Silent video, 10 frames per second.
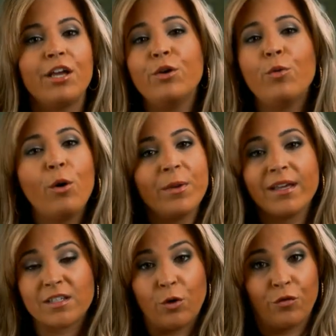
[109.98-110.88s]
You won't be
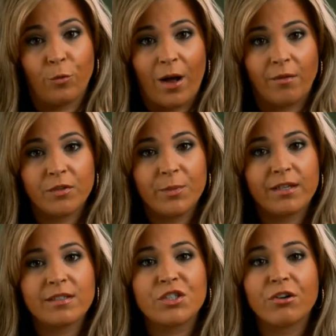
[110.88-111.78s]
as overwhelmed
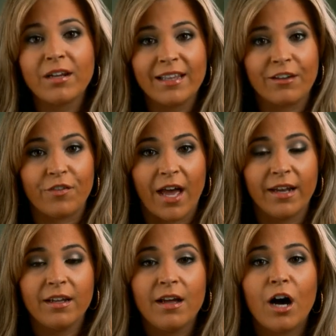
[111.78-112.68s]
because during the
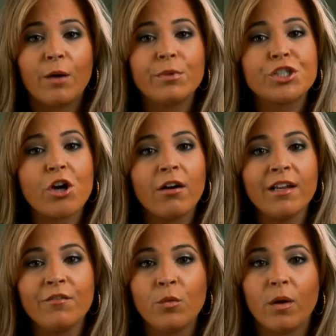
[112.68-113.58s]
event, a
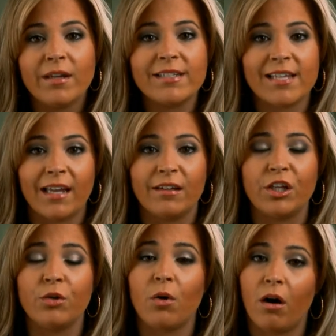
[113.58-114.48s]
majority of the women attending
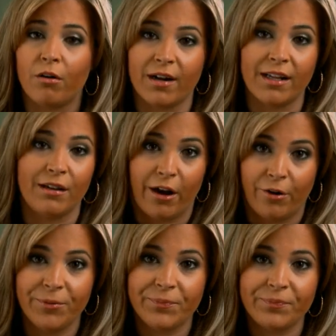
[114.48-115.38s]
you already
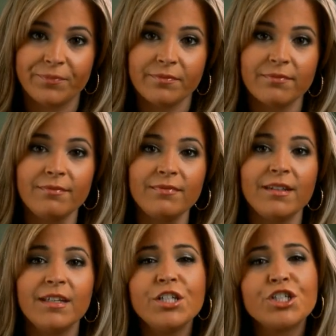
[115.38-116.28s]
know.
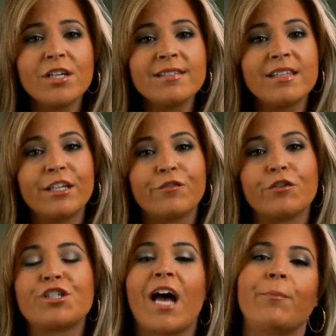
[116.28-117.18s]
Just think if
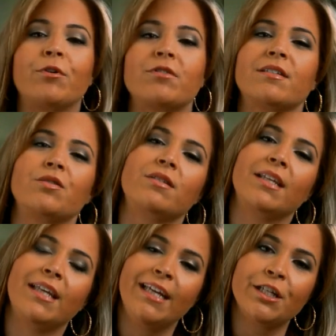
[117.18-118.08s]
your chapter sisters
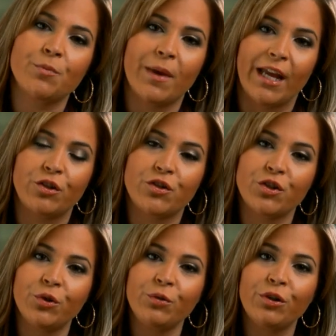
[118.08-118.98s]
each made
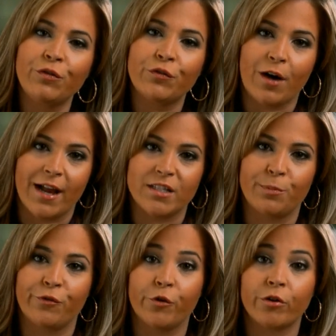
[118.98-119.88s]
2 new friends
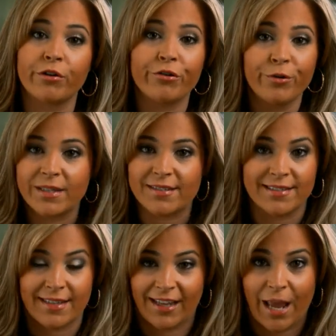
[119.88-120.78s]
before recruitment
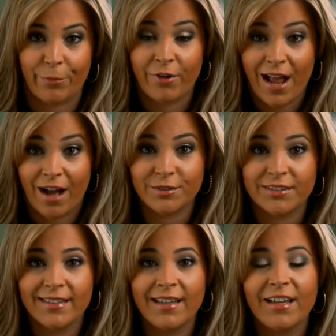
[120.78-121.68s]
season came around.